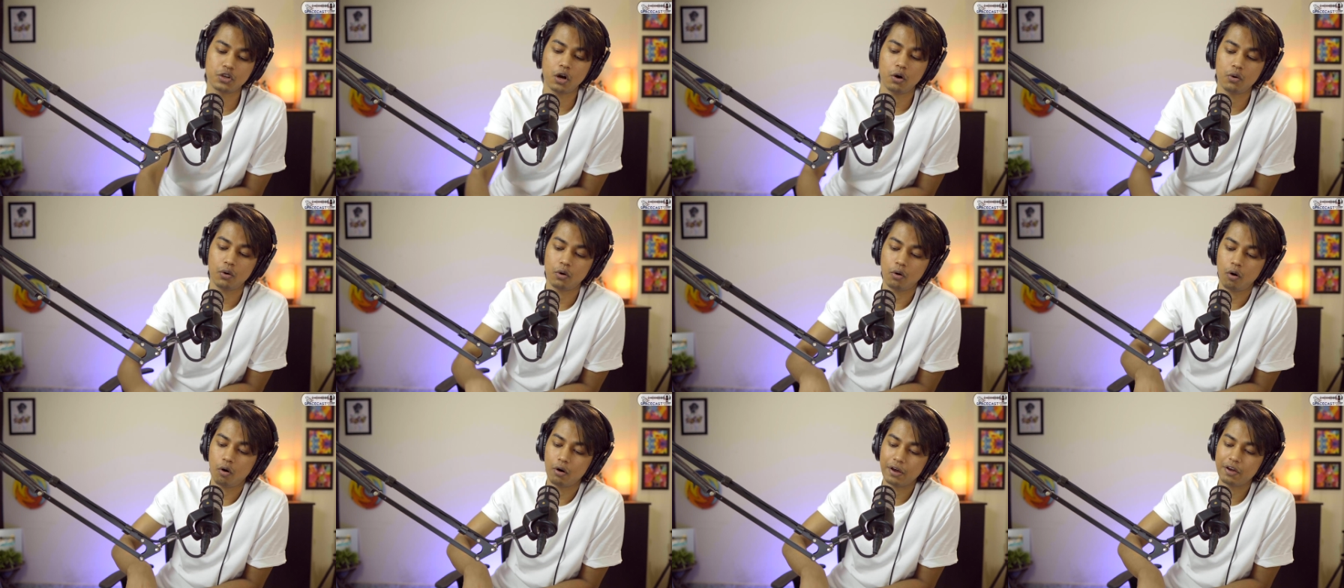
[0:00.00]

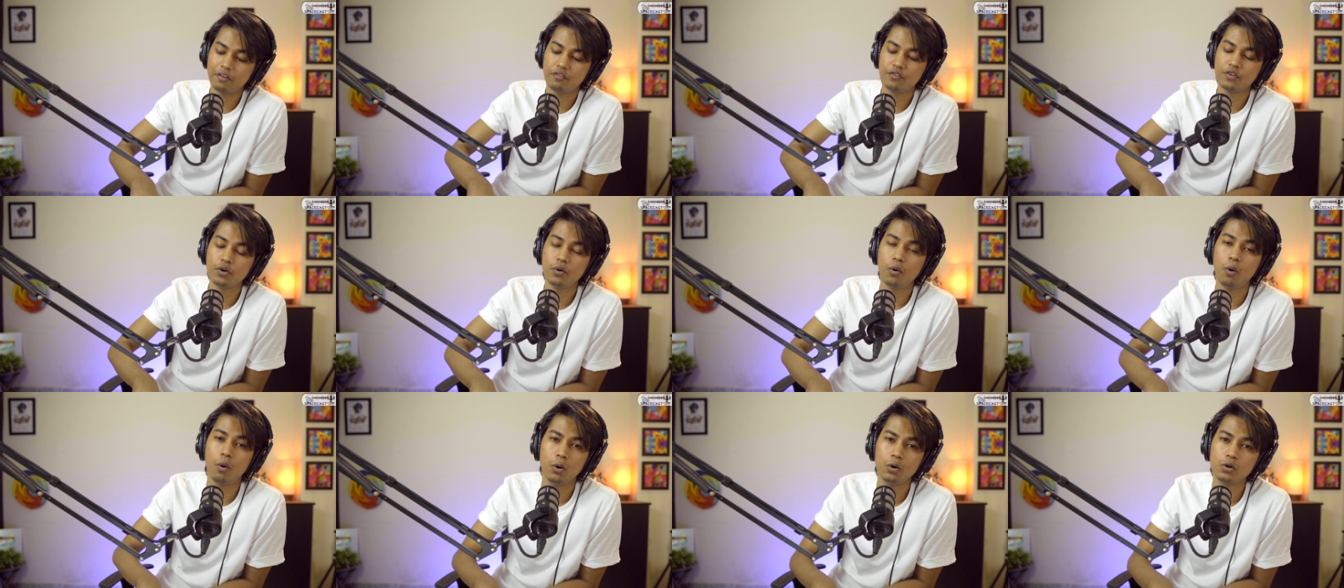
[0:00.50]
Now, if
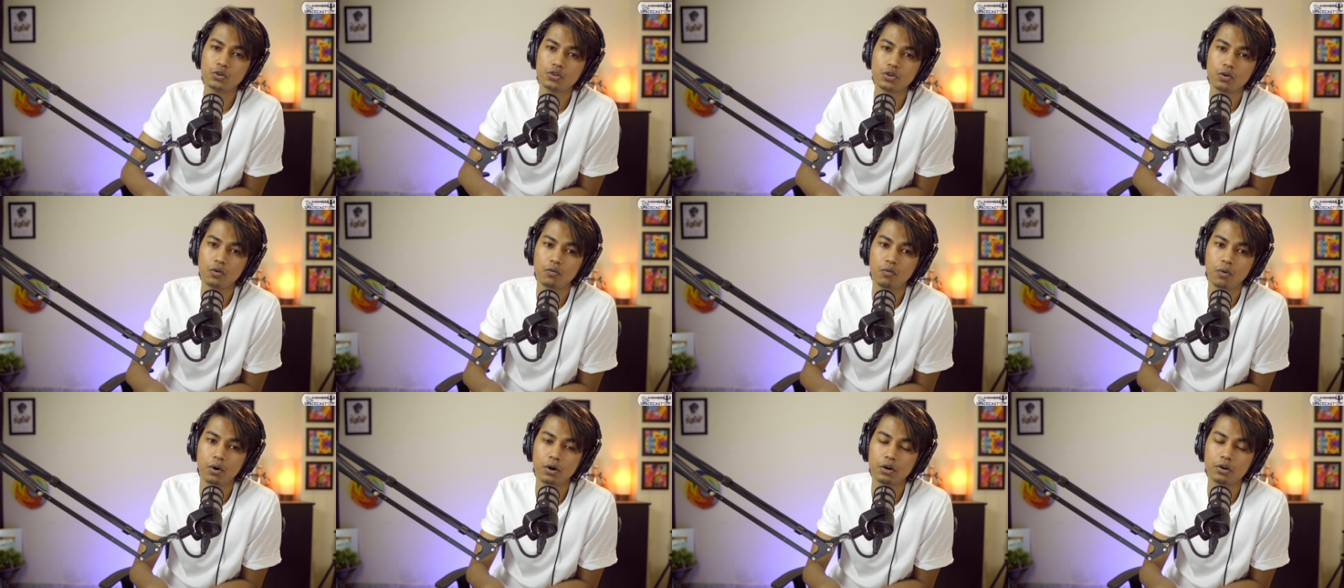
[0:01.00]
you
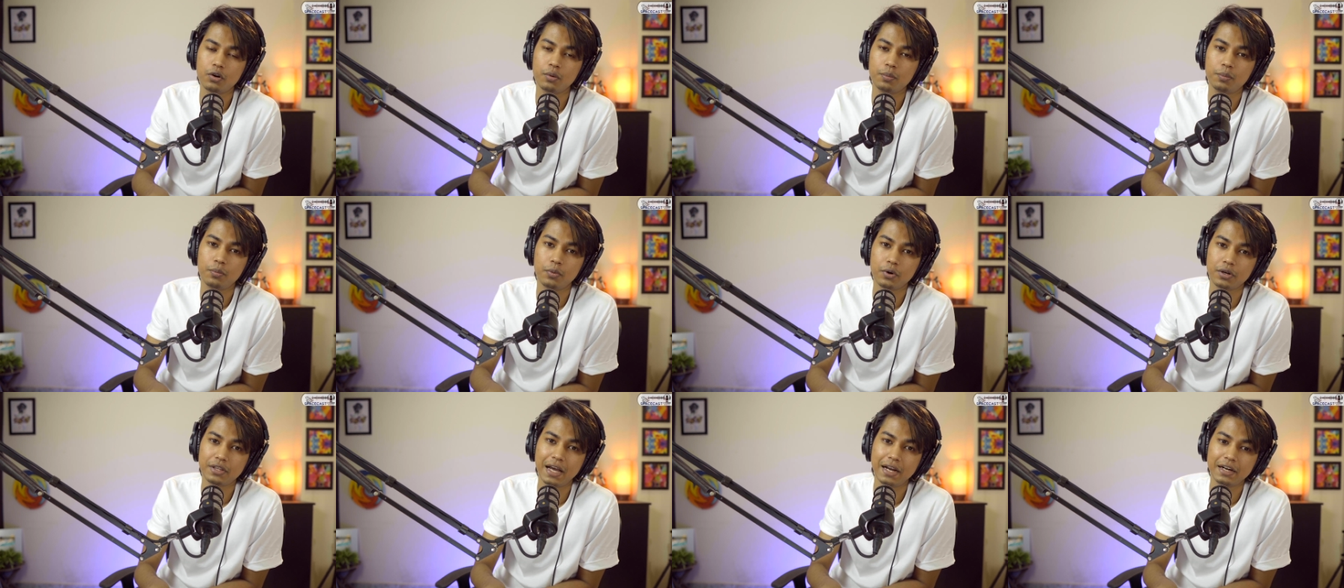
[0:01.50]
also want to
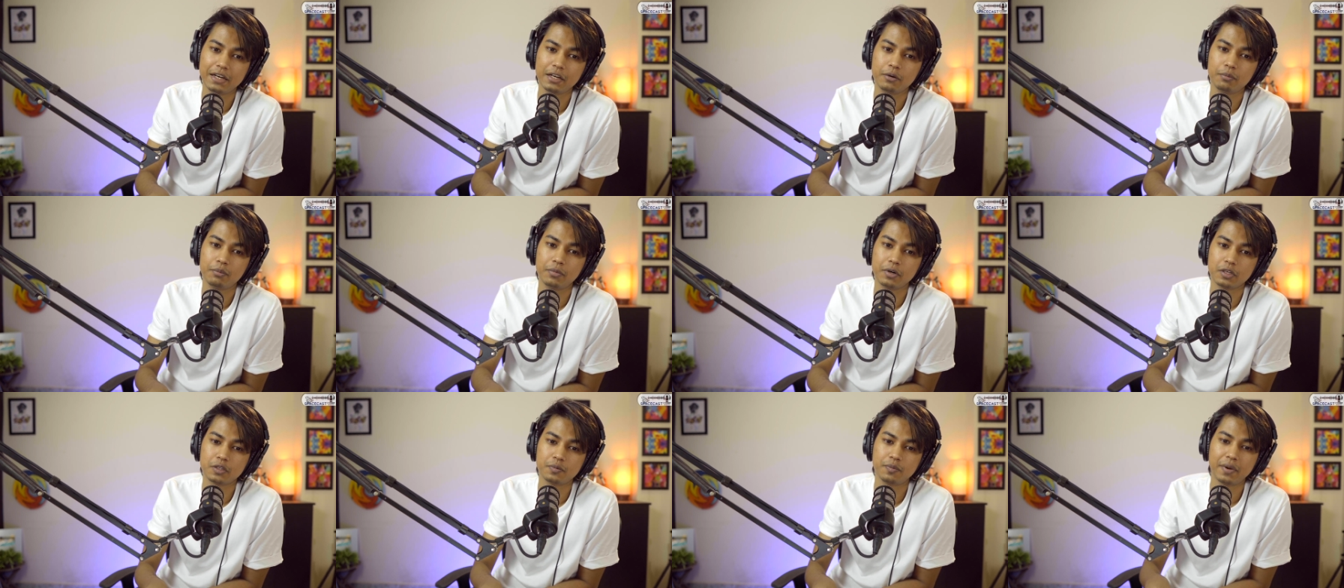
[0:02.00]
put that in
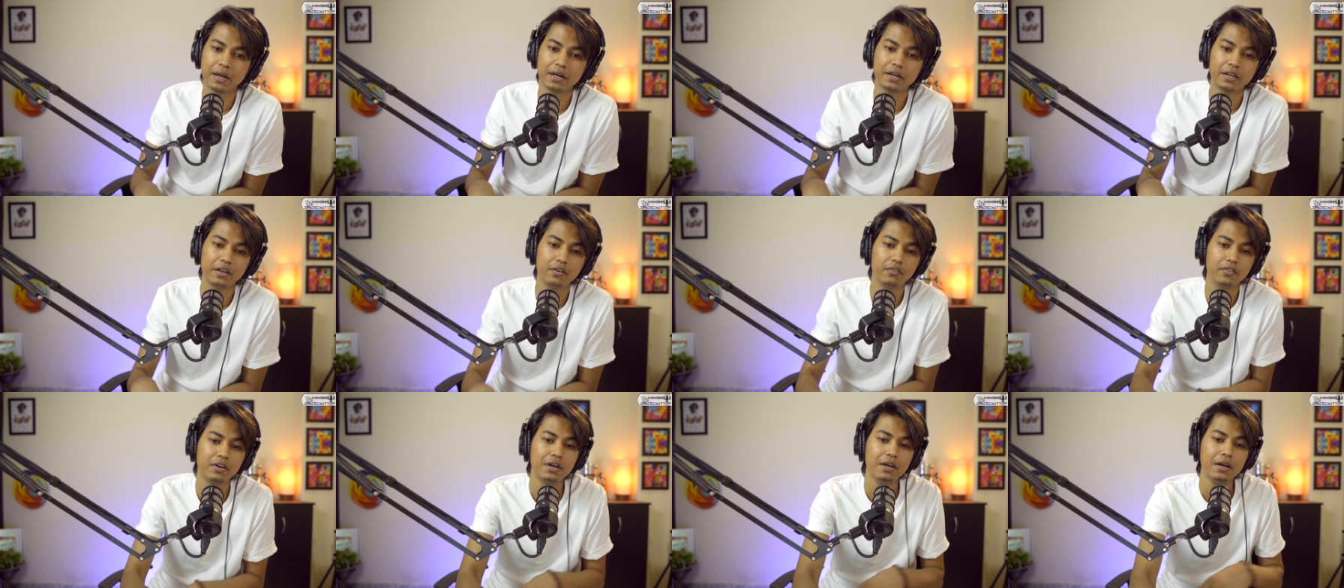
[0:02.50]

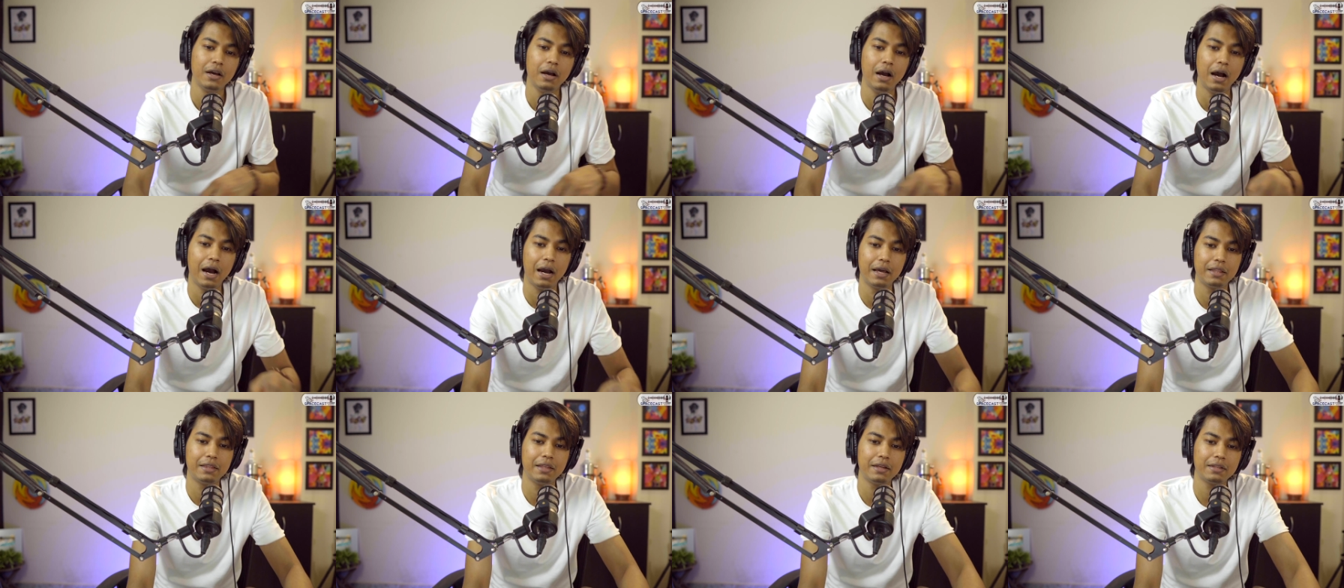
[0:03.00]
perspective,
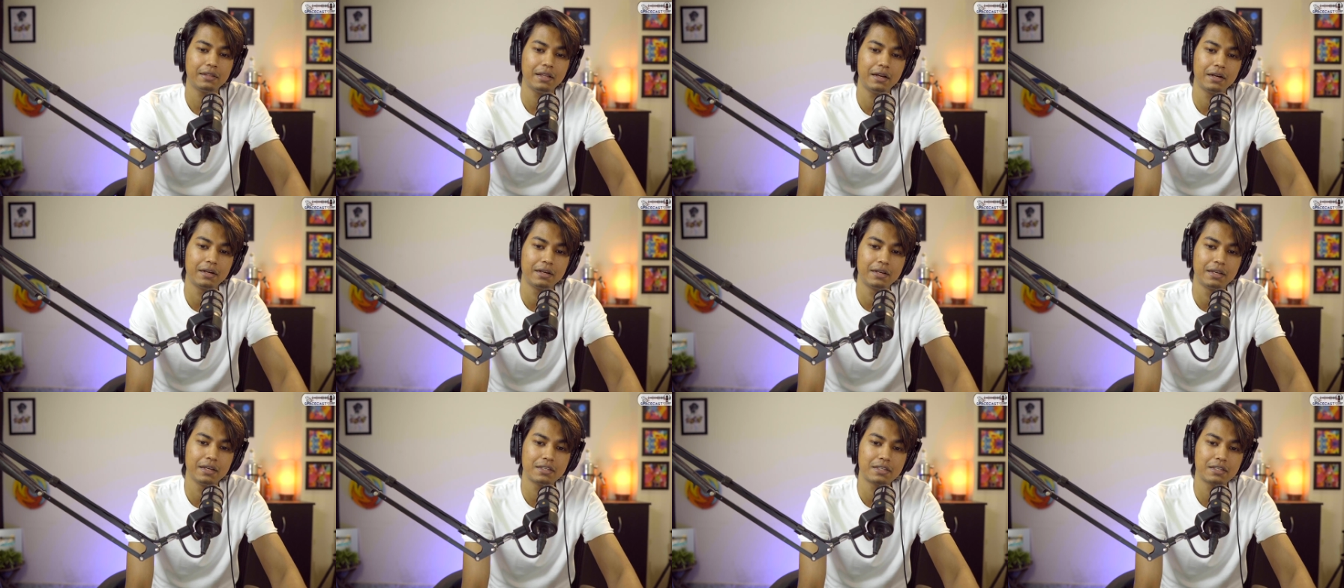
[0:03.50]
I think the
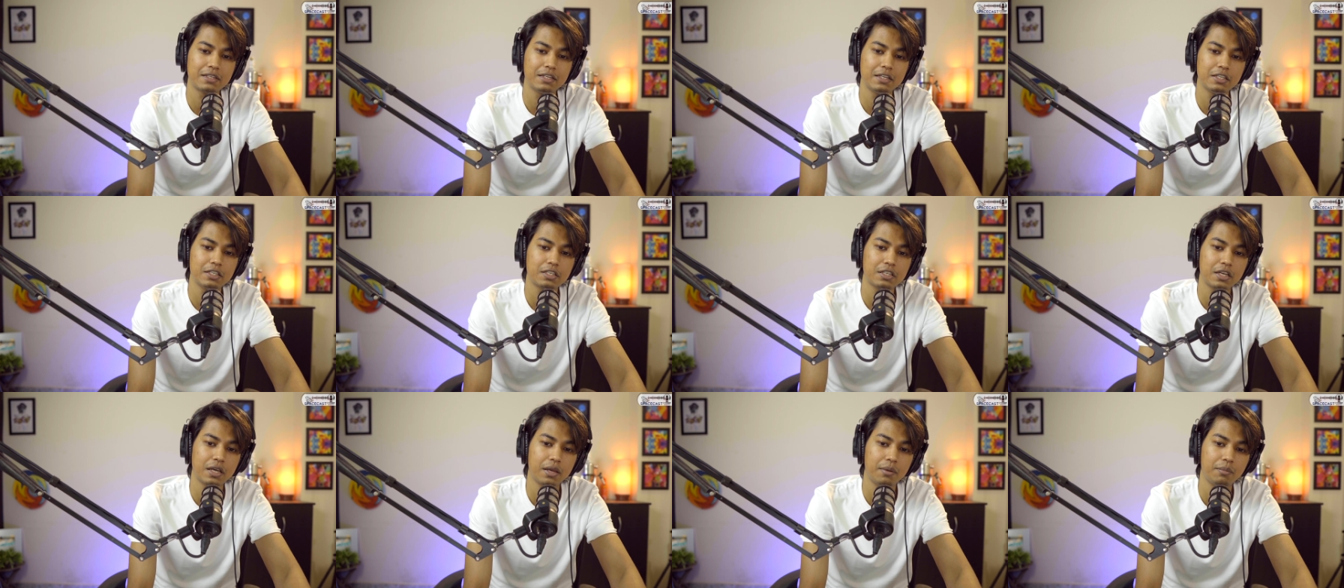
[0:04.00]

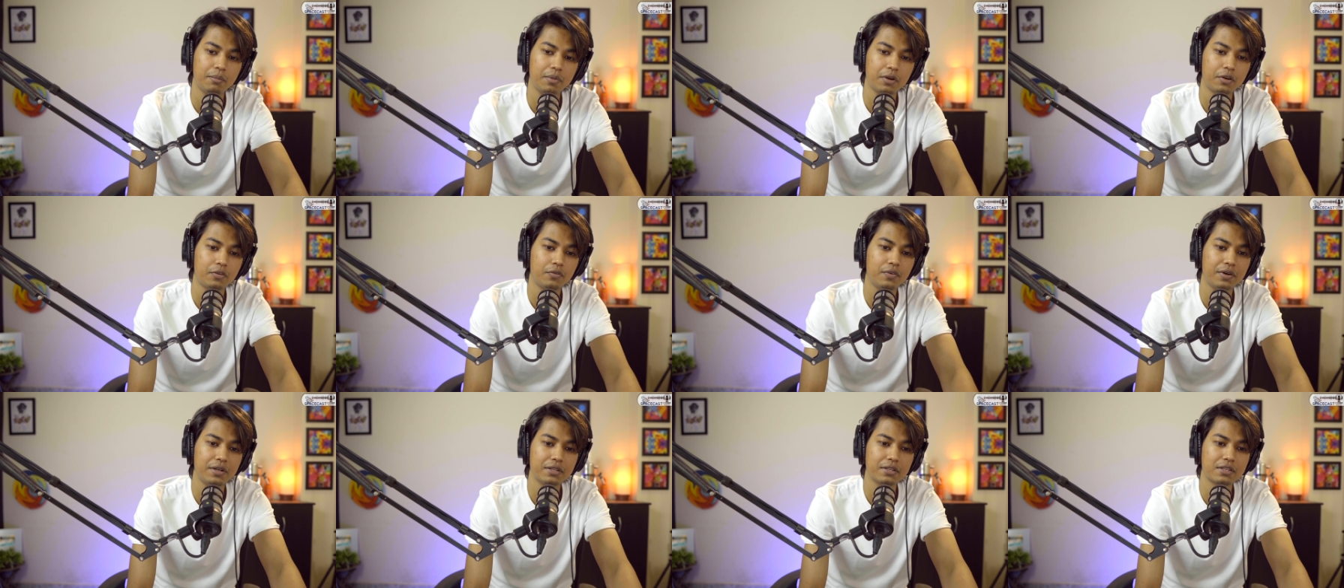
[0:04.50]
distance in
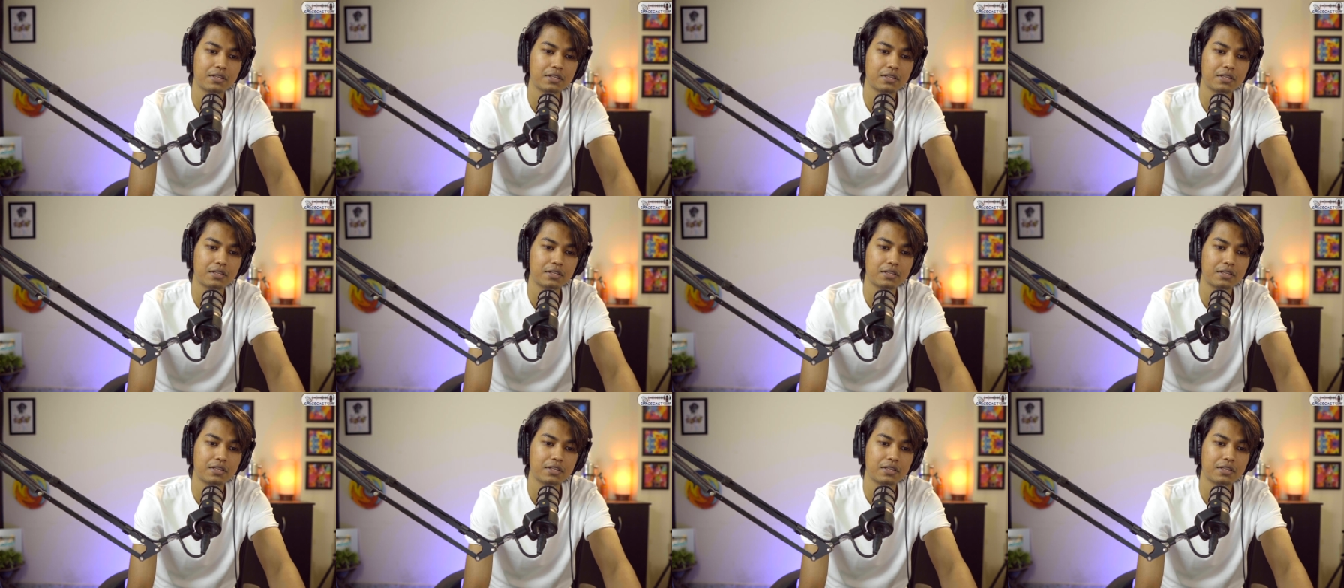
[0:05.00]
between